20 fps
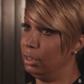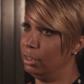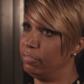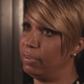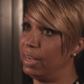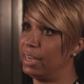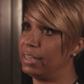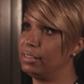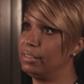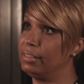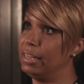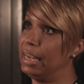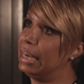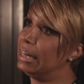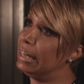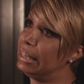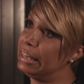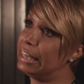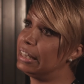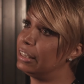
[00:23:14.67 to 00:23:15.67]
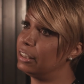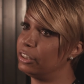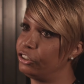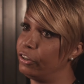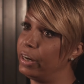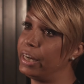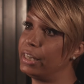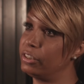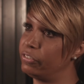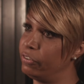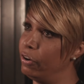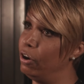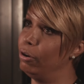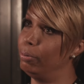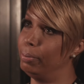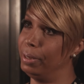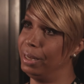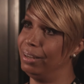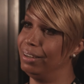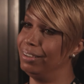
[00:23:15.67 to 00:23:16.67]
if I could say anything to
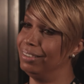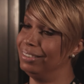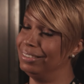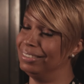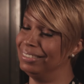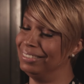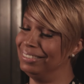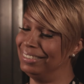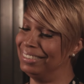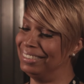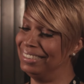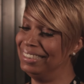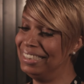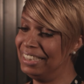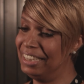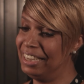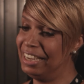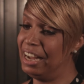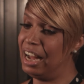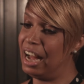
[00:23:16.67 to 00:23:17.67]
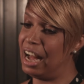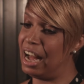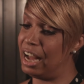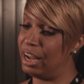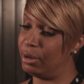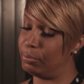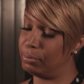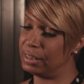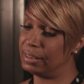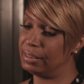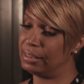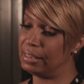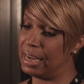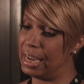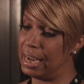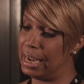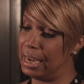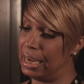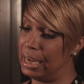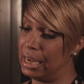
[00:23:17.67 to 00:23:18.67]
transphobia, I would
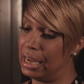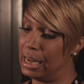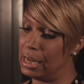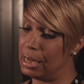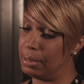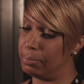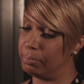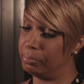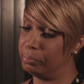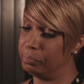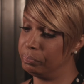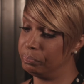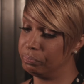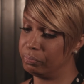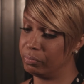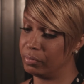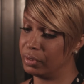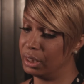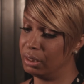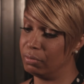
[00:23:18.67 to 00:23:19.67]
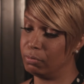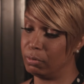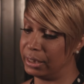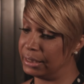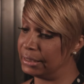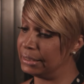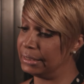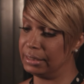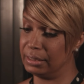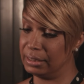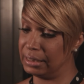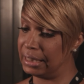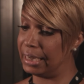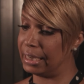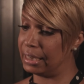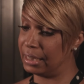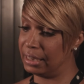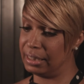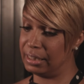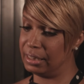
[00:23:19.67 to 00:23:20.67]
say really
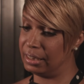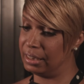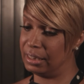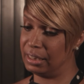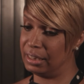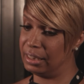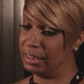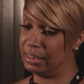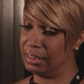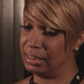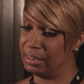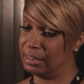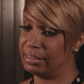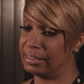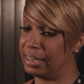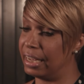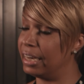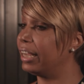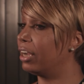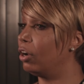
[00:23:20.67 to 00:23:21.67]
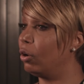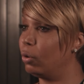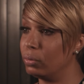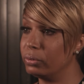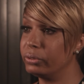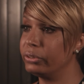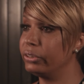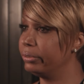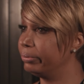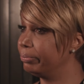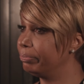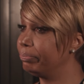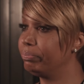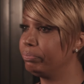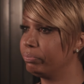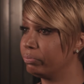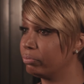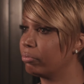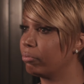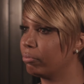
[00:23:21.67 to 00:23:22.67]
like it's getting old.
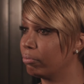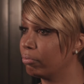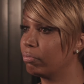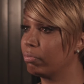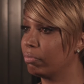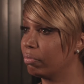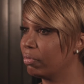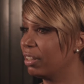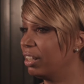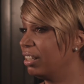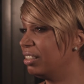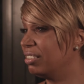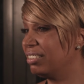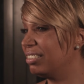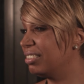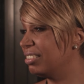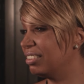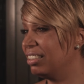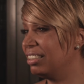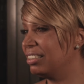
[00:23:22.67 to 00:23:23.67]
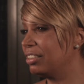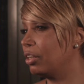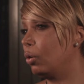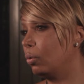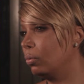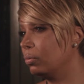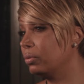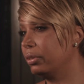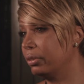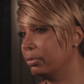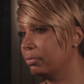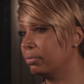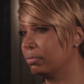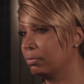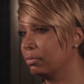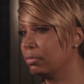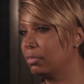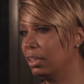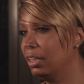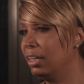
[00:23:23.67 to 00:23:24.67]
It's old
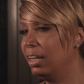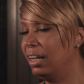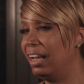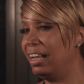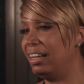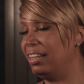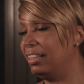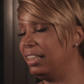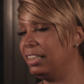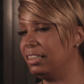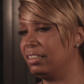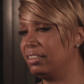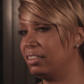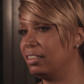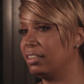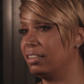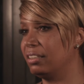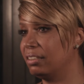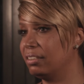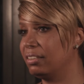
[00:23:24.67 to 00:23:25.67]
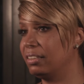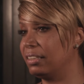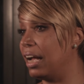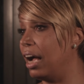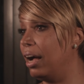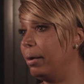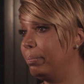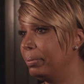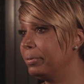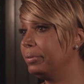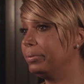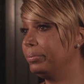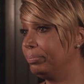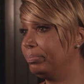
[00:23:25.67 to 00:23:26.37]
and it needs to stop.